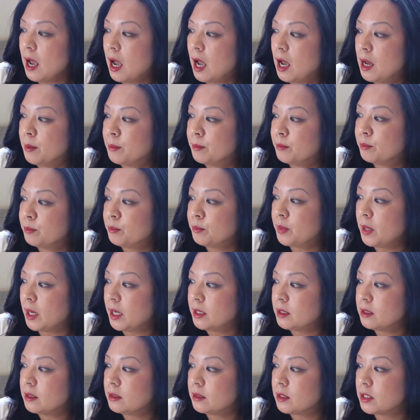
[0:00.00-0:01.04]

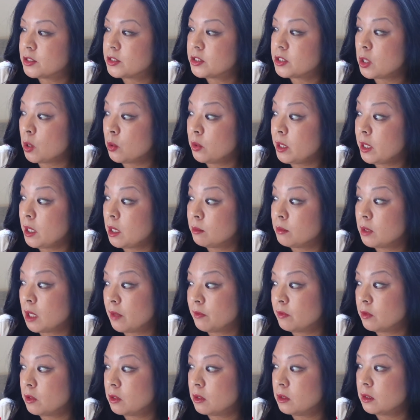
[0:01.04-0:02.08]
But the sodium
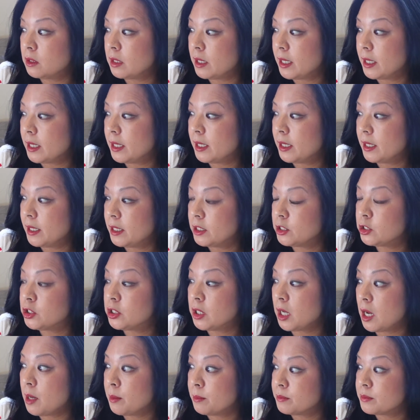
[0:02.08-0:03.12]
level, it
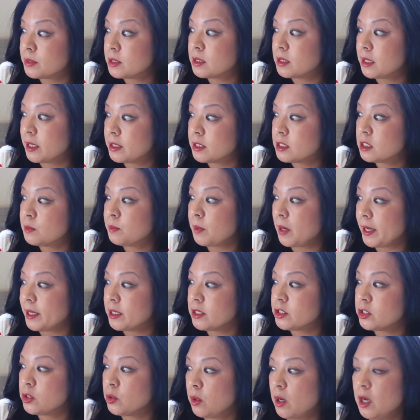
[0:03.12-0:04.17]
jumps. It
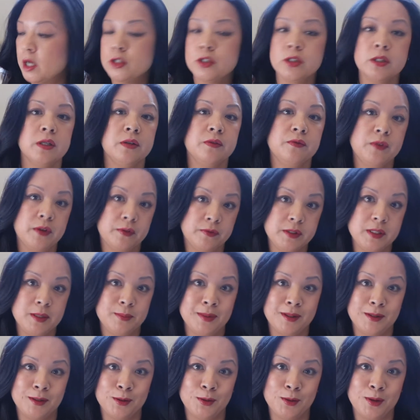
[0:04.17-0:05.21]
spikes to 150
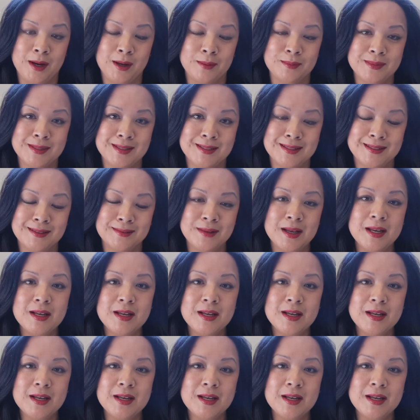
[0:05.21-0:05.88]
milligrams.